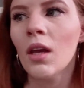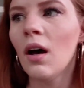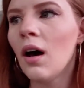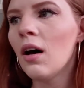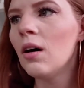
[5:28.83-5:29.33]

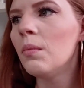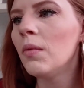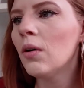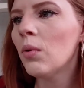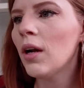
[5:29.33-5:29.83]

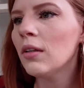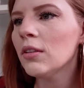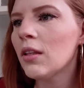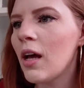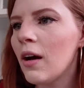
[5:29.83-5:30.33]
What else
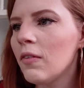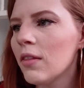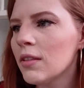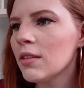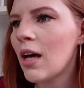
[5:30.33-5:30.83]
do they have
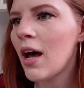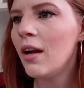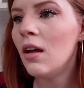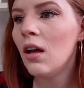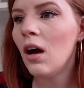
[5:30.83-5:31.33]
on this slide?
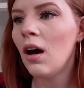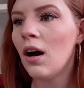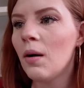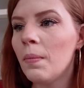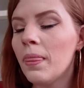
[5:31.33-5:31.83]

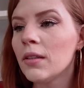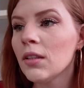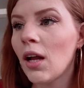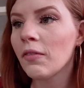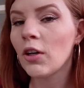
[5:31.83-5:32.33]
There's a
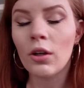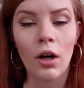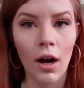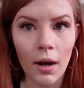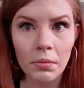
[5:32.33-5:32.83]
lot of
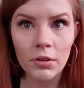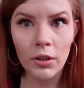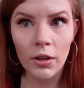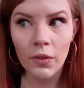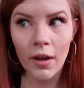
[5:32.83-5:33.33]
crops
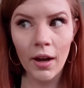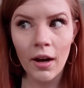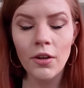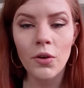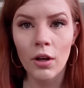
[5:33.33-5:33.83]
grown
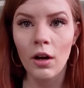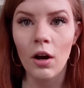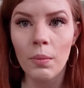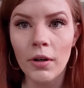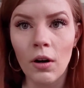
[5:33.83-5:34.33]
there. You can
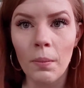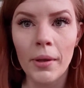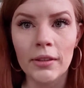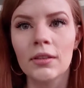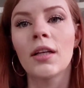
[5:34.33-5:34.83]
open your own
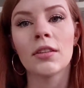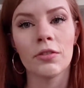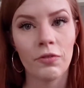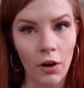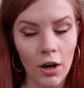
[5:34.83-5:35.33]
business as a
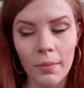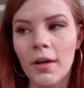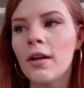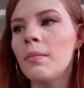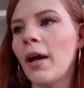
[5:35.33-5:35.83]

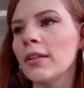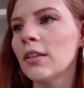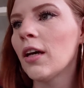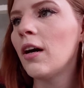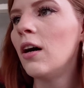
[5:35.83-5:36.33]
farmer in
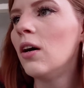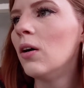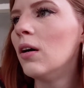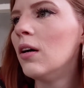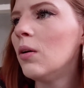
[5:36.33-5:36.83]

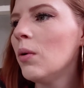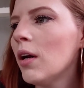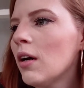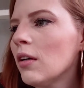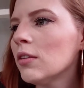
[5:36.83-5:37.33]
Mexico.
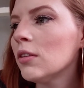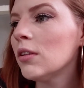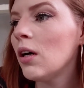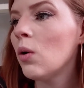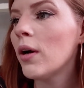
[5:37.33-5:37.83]
What else?
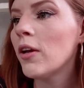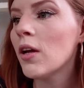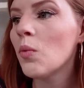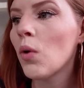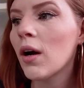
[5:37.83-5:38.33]
Or you
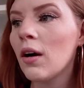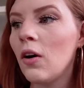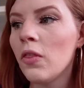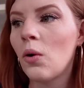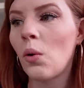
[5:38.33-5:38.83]
can work
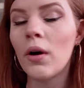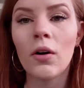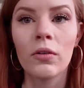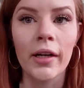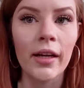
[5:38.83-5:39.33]
on the
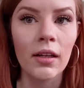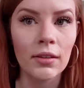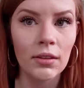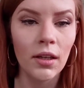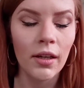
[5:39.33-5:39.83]
oil
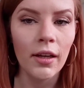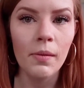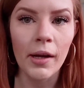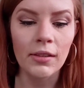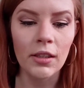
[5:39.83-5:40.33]
rigs
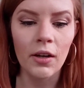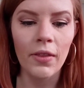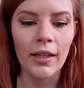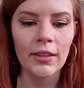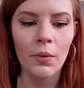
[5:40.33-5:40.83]
in Mexico.
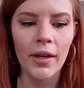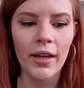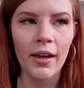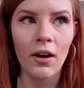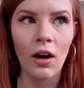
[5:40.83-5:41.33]
That's how we
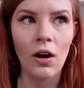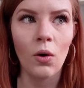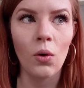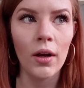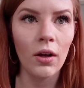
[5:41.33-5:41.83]
get our
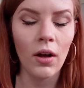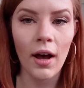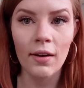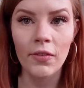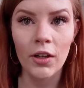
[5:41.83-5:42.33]
oil
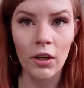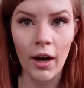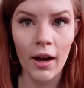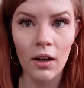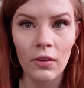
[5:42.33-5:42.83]
out of the
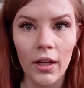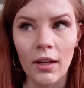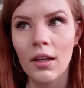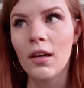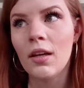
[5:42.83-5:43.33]
ground,
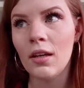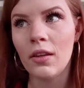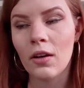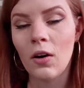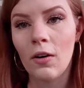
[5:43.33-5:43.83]
like
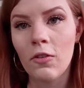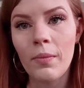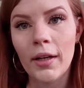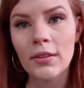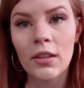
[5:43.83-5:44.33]
in the Gulf of
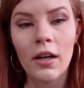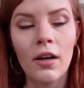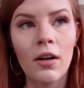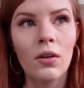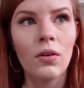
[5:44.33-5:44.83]

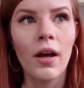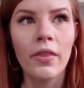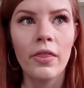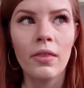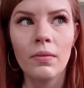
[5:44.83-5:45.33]
Mexico
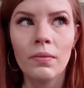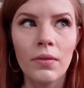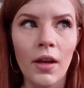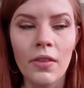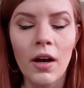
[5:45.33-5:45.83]
and
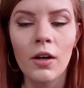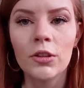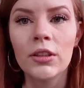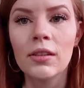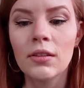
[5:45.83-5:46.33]
the
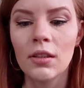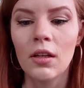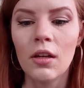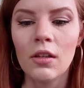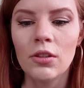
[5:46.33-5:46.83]
oceans,
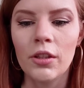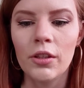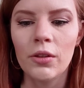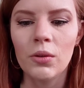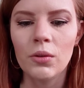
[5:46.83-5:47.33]

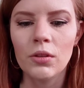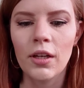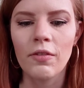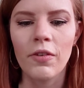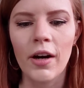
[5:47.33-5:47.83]
to
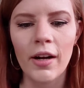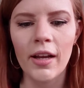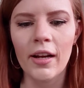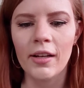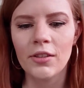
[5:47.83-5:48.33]
convert
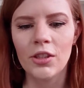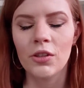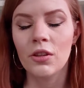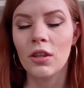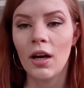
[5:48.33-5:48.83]
it
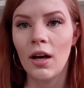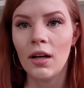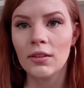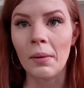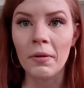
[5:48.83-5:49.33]
into
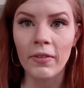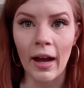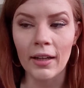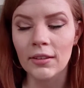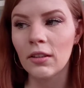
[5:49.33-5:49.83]
the type of
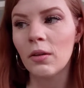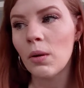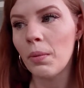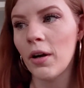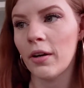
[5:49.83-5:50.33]
gasoline
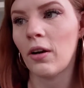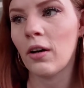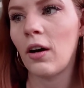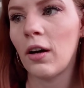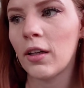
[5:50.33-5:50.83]
we put in our
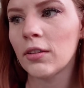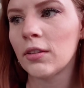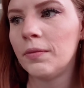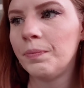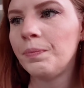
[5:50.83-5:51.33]
cars.
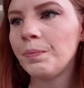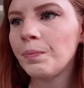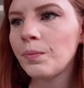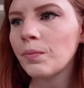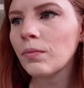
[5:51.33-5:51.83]

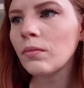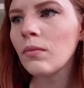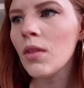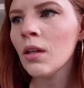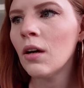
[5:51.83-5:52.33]

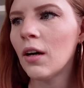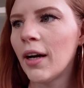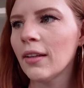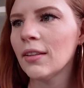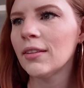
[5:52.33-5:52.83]
All
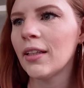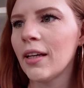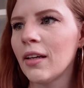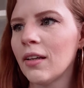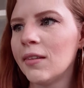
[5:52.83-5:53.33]
right, let's
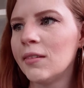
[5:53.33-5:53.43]
see.